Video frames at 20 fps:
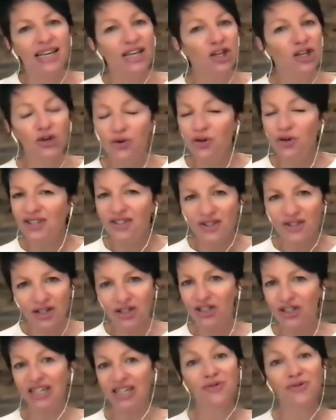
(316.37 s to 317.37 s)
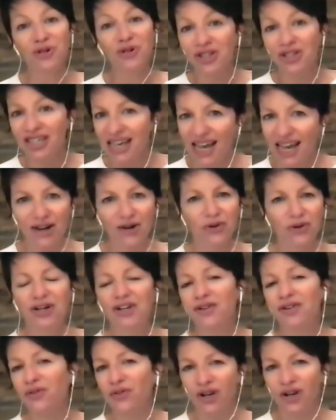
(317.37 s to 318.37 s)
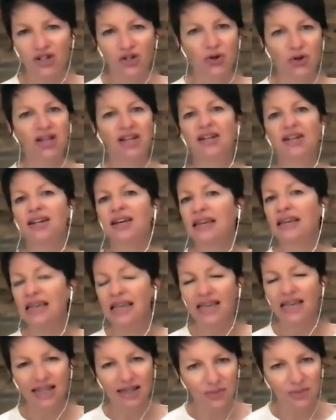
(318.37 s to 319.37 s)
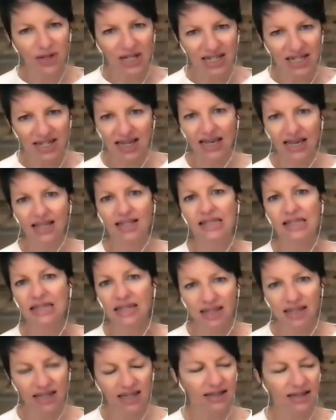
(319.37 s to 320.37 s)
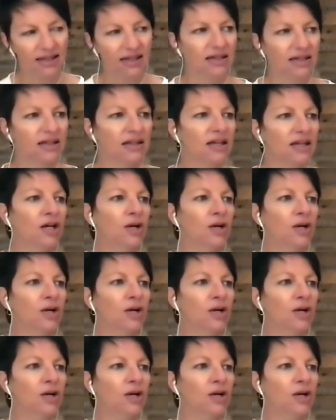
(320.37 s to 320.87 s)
you can still get really angry and frustrated and it can be intense and heated